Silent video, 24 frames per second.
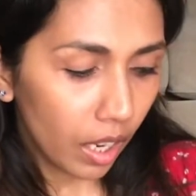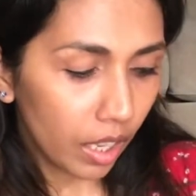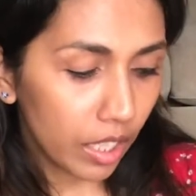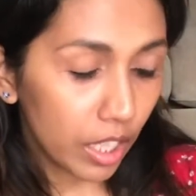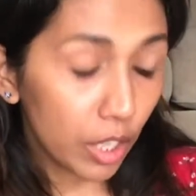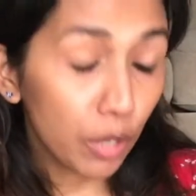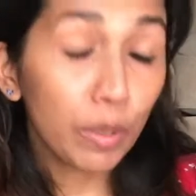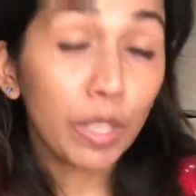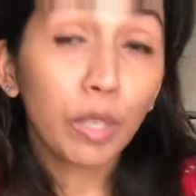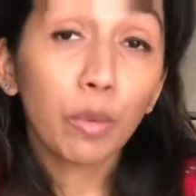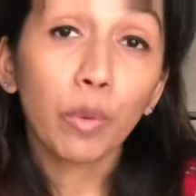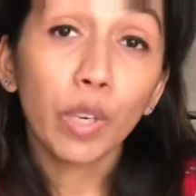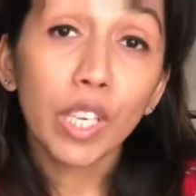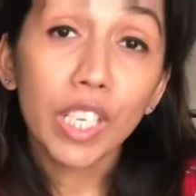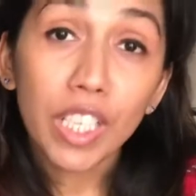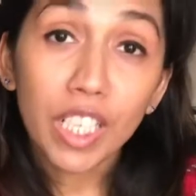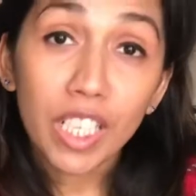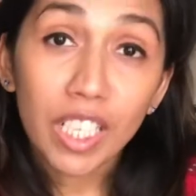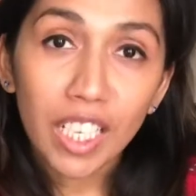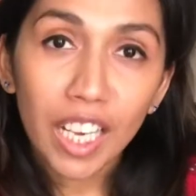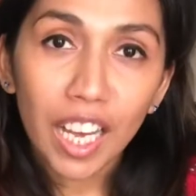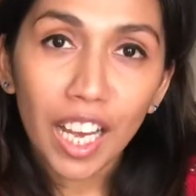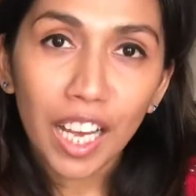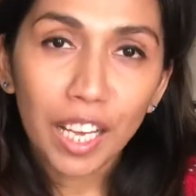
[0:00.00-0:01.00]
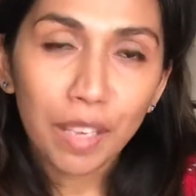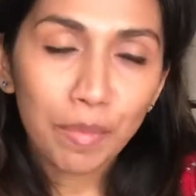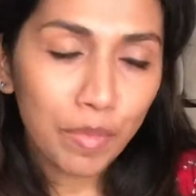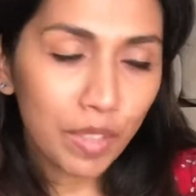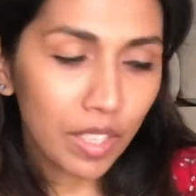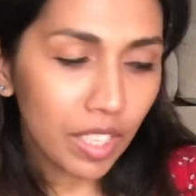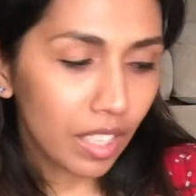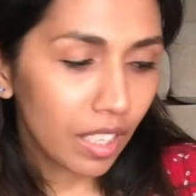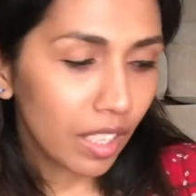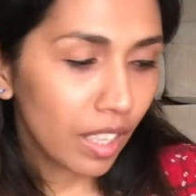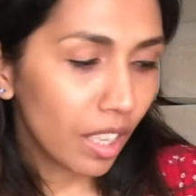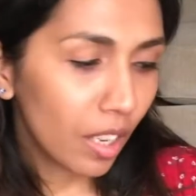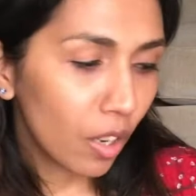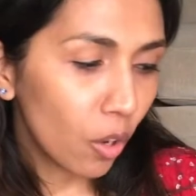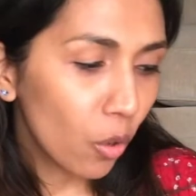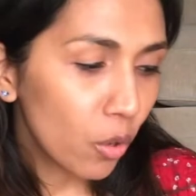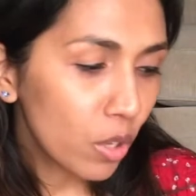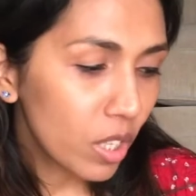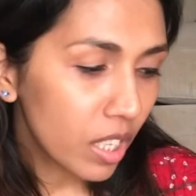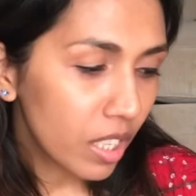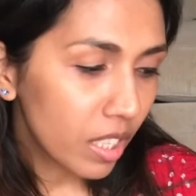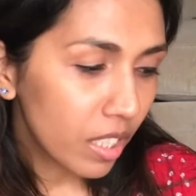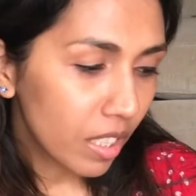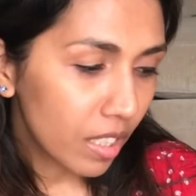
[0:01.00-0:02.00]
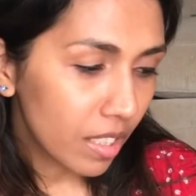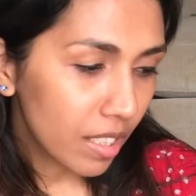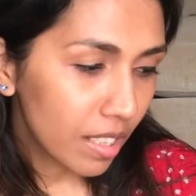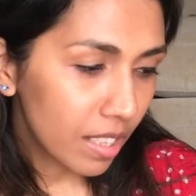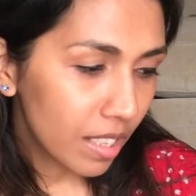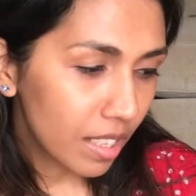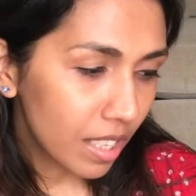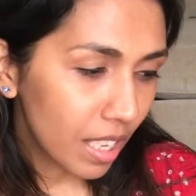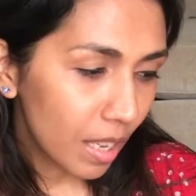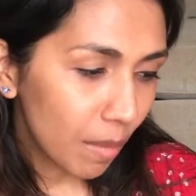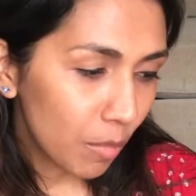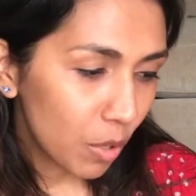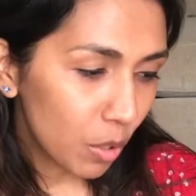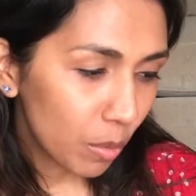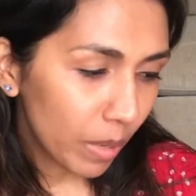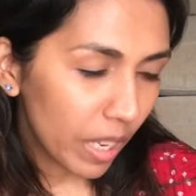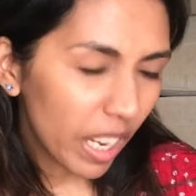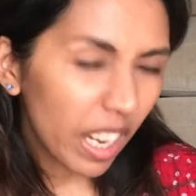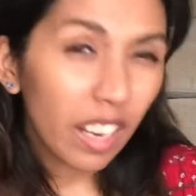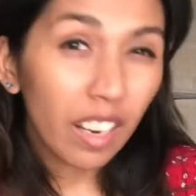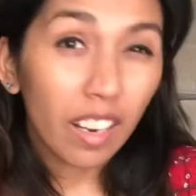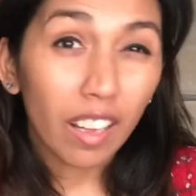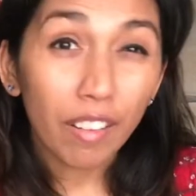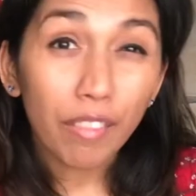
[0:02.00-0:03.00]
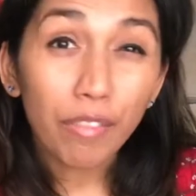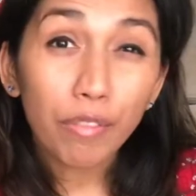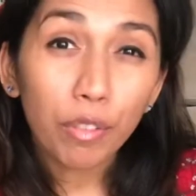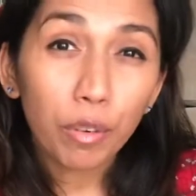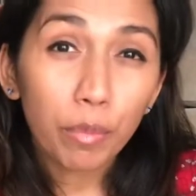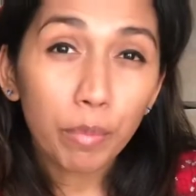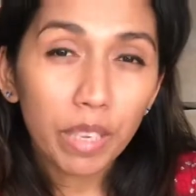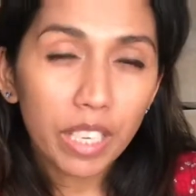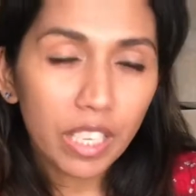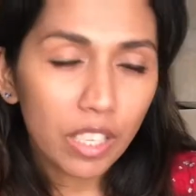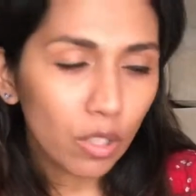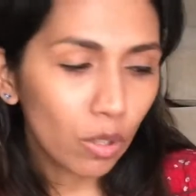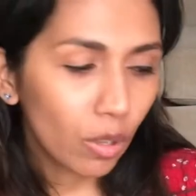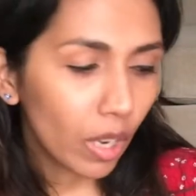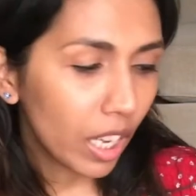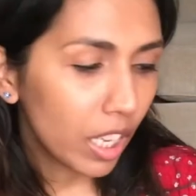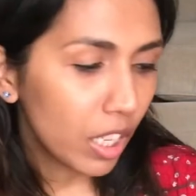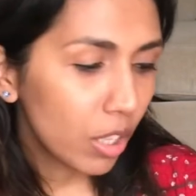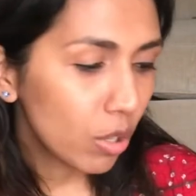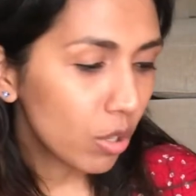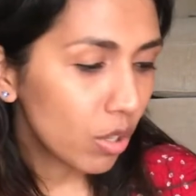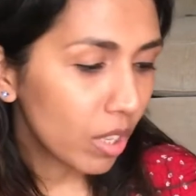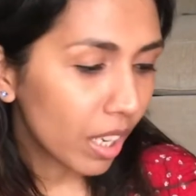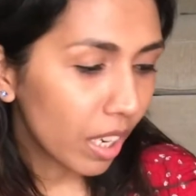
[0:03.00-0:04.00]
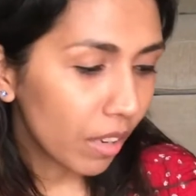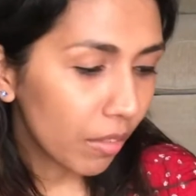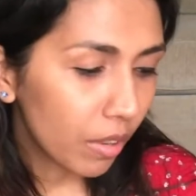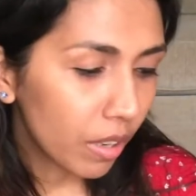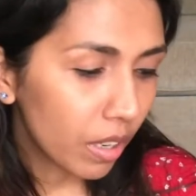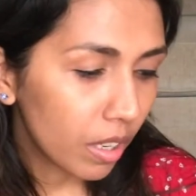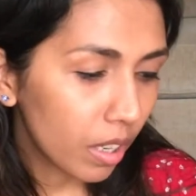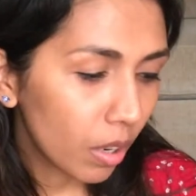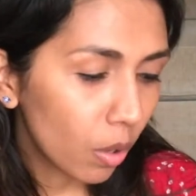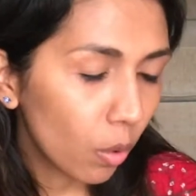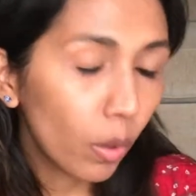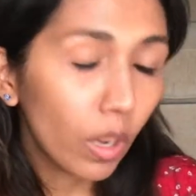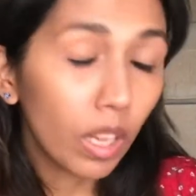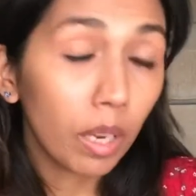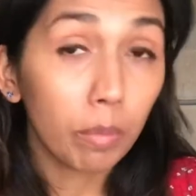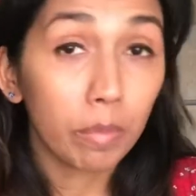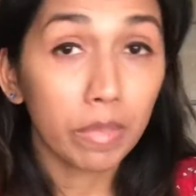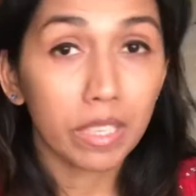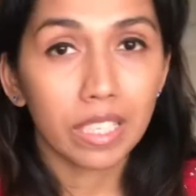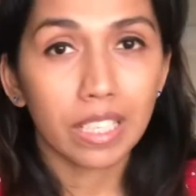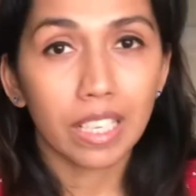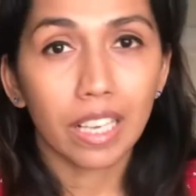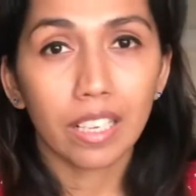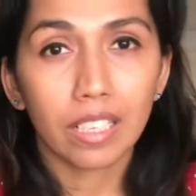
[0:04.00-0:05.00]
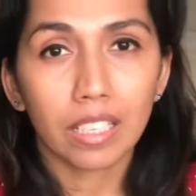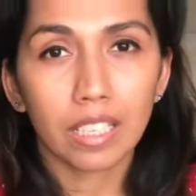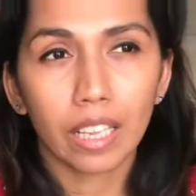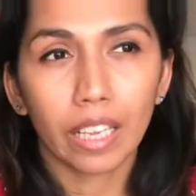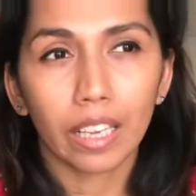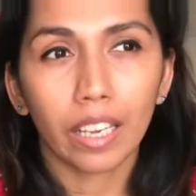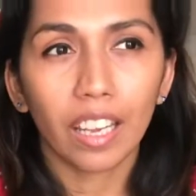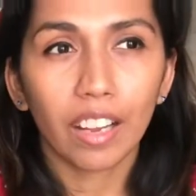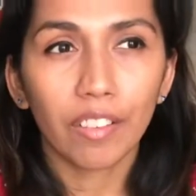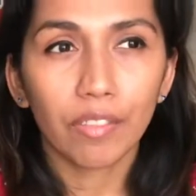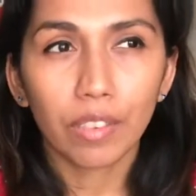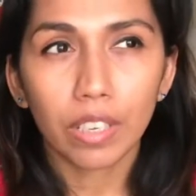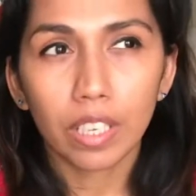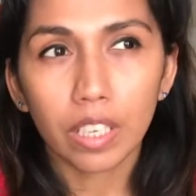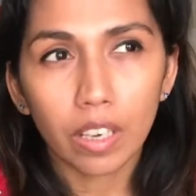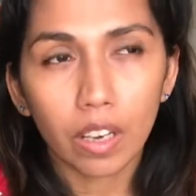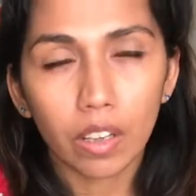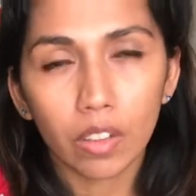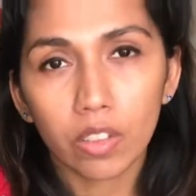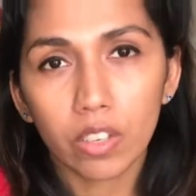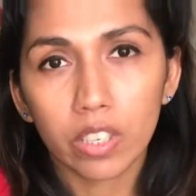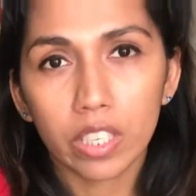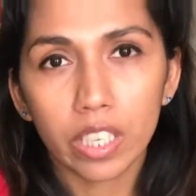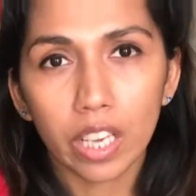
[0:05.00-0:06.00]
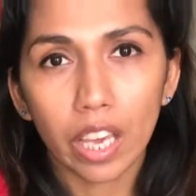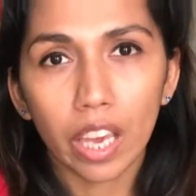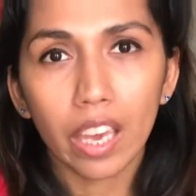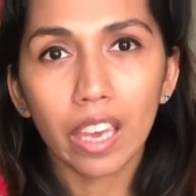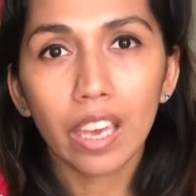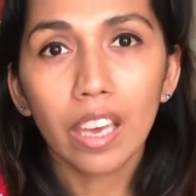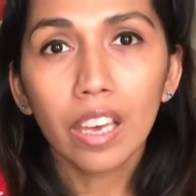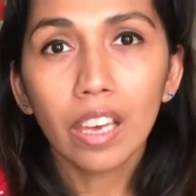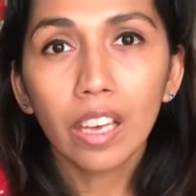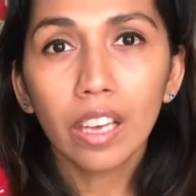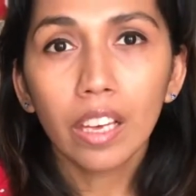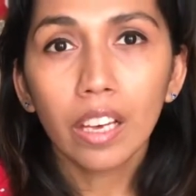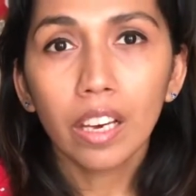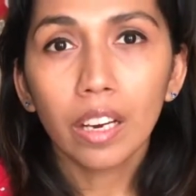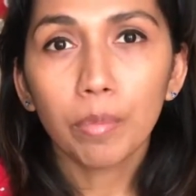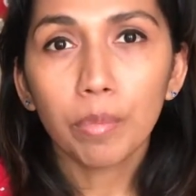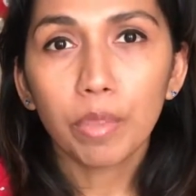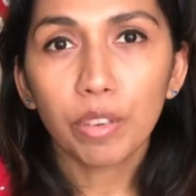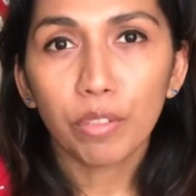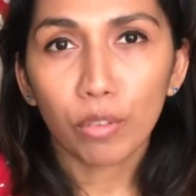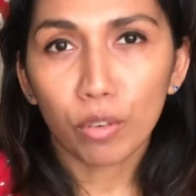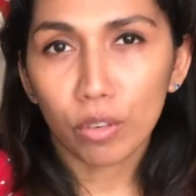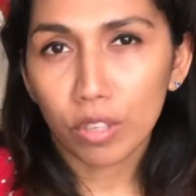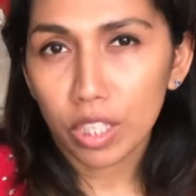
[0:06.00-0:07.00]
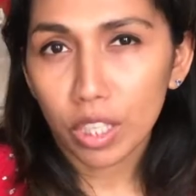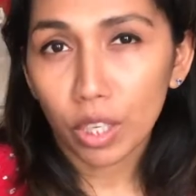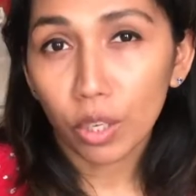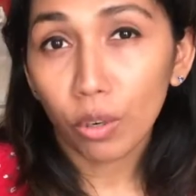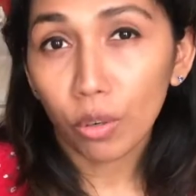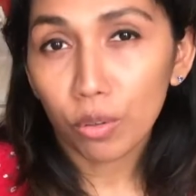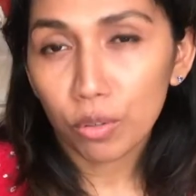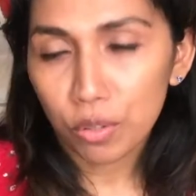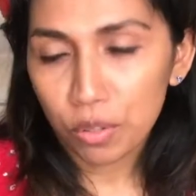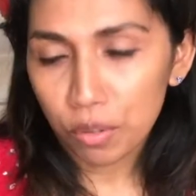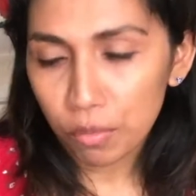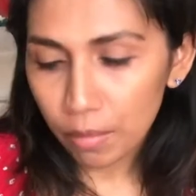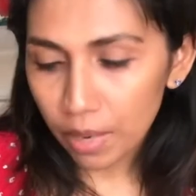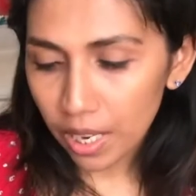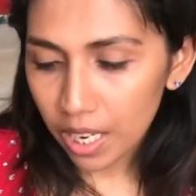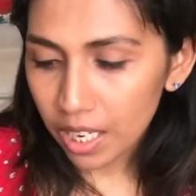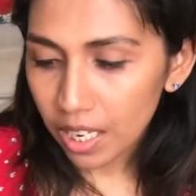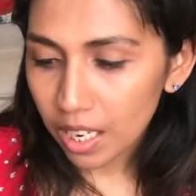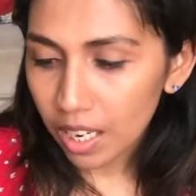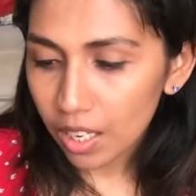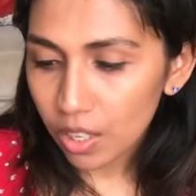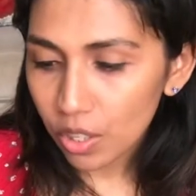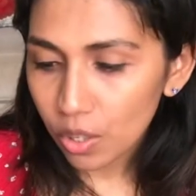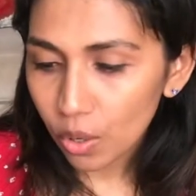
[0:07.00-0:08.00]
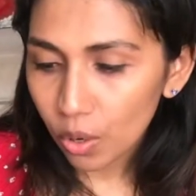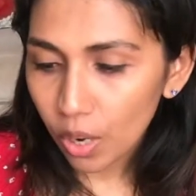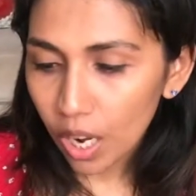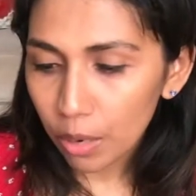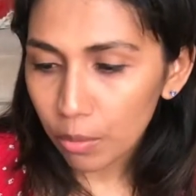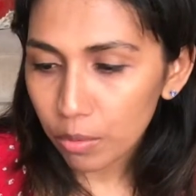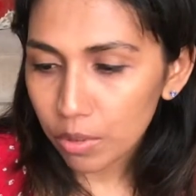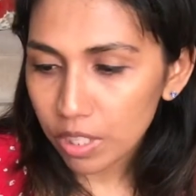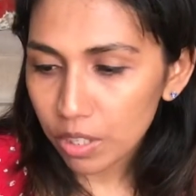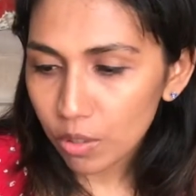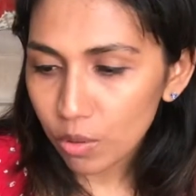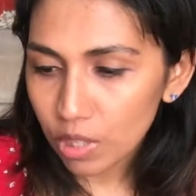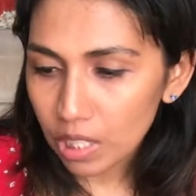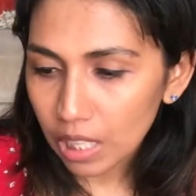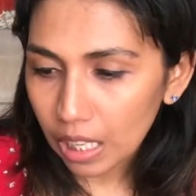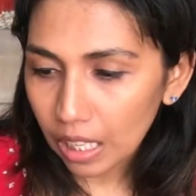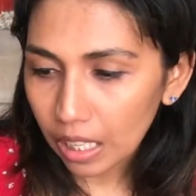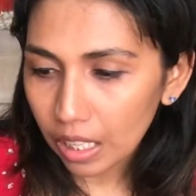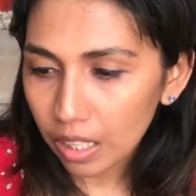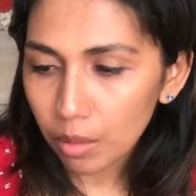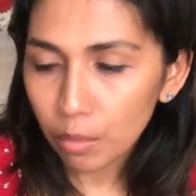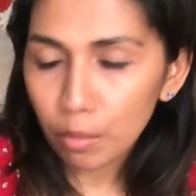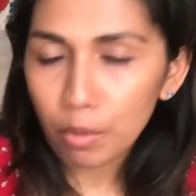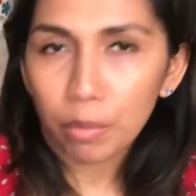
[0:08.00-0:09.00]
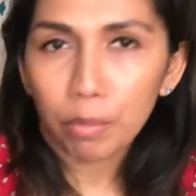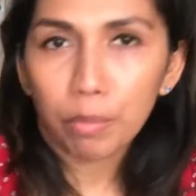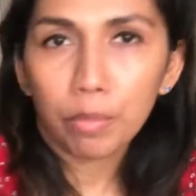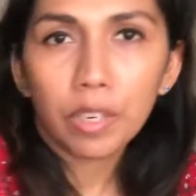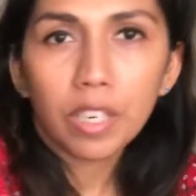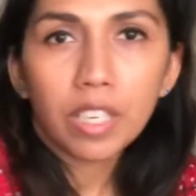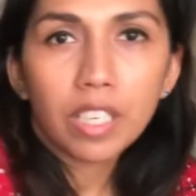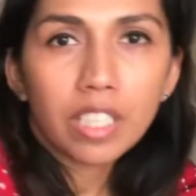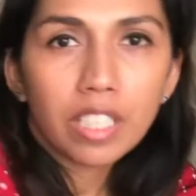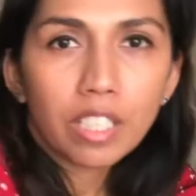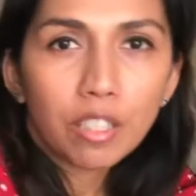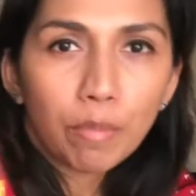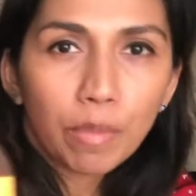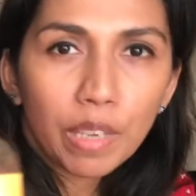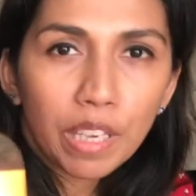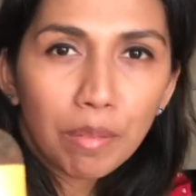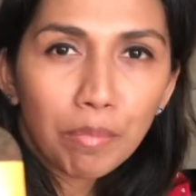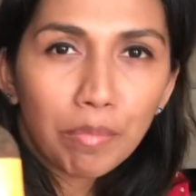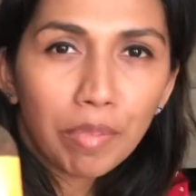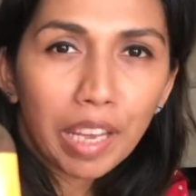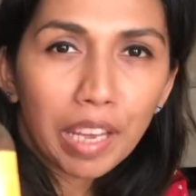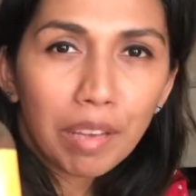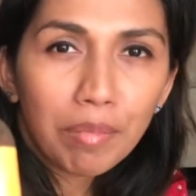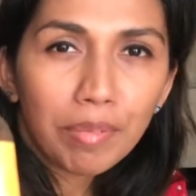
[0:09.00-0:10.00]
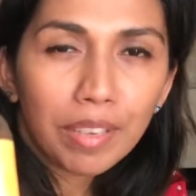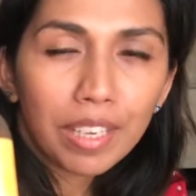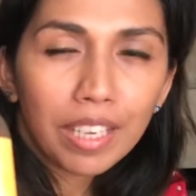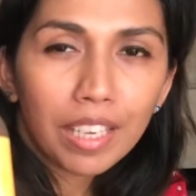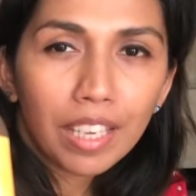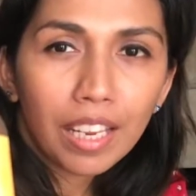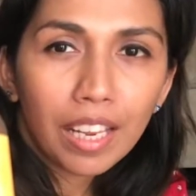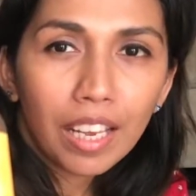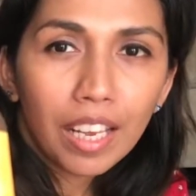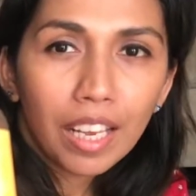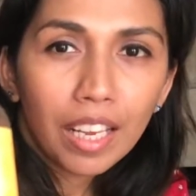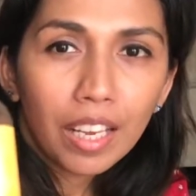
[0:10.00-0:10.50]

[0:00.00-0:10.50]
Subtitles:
During winter times, the lotion doesn't seem to be enough for me, so I used to give her oil massage like every other day before she goes to bed. So I was using the Burt's Bee baby